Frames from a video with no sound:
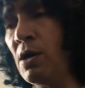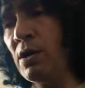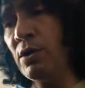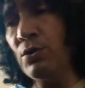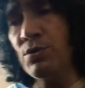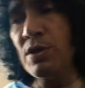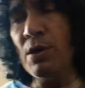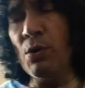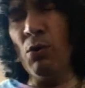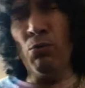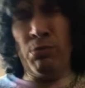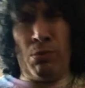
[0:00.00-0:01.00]
You'll see,
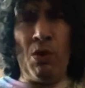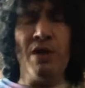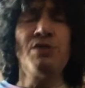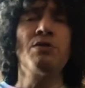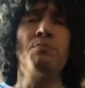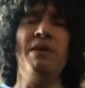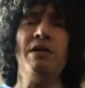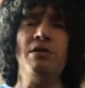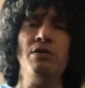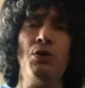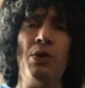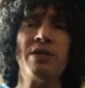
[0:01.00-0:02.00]
well, why is this made
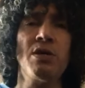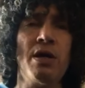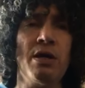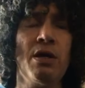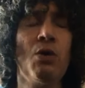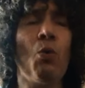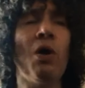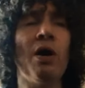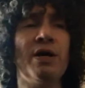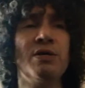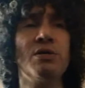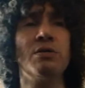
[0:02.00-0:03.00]
in USA? Why
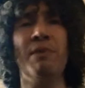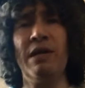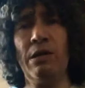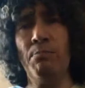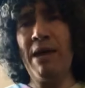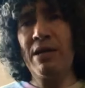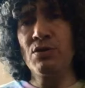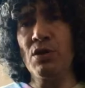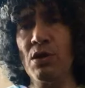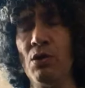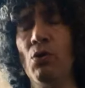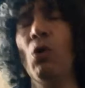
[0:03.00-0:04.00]
is this made in
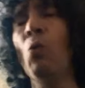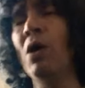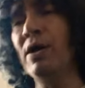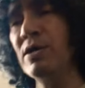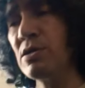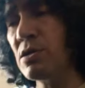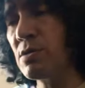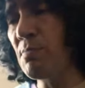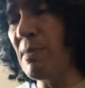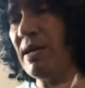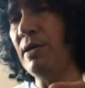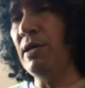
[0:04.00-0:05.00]
Mexico? Why is this
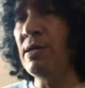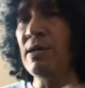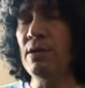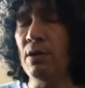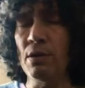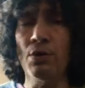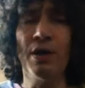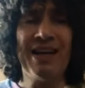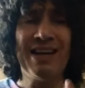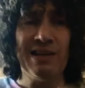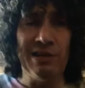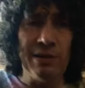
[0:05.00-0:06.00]
made in
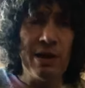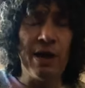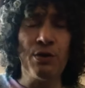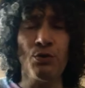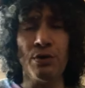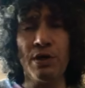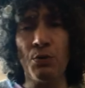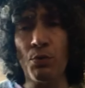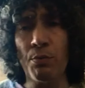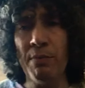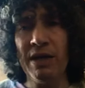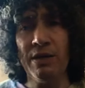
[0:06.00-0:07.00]
Italy? I thought they were
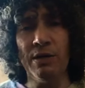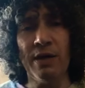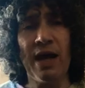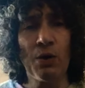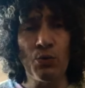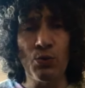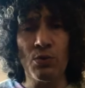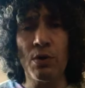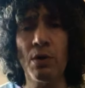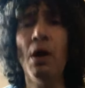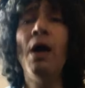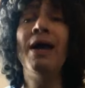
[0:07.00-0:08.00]
made in Ecuador.
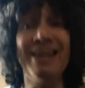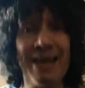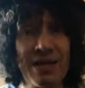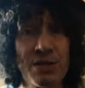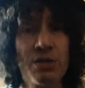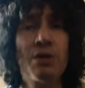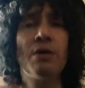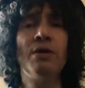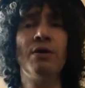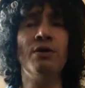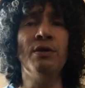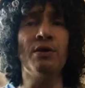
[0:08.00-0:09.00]
Yes,
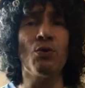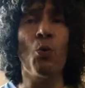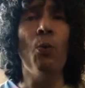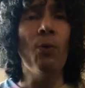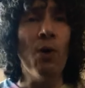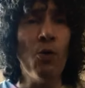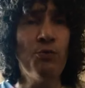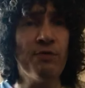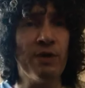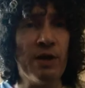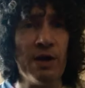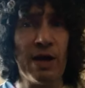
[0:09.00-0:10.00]
they're
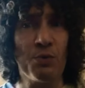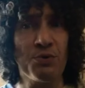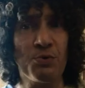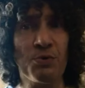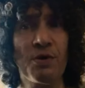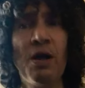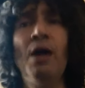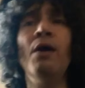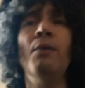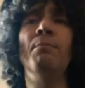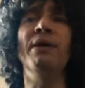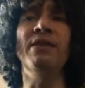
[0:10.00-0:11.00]
woven in Ecuador,
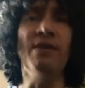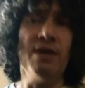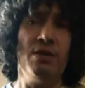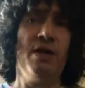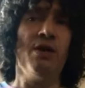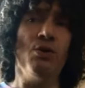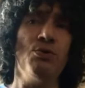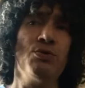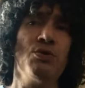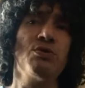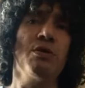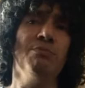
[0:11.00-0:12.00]
but then they go
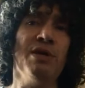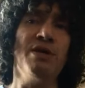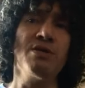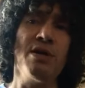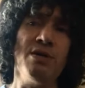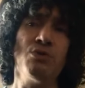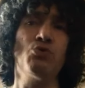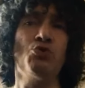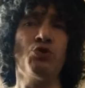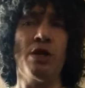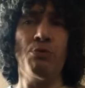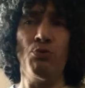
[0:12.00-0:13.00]
to someplace else.
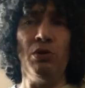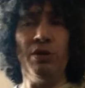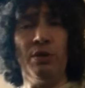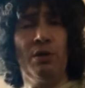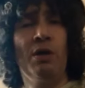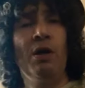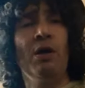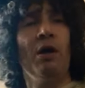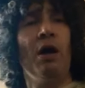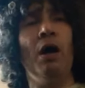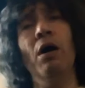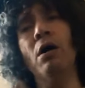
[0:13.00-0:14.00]
Generally,
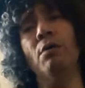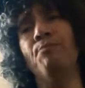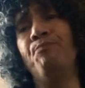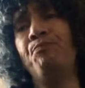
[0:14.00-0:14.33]
a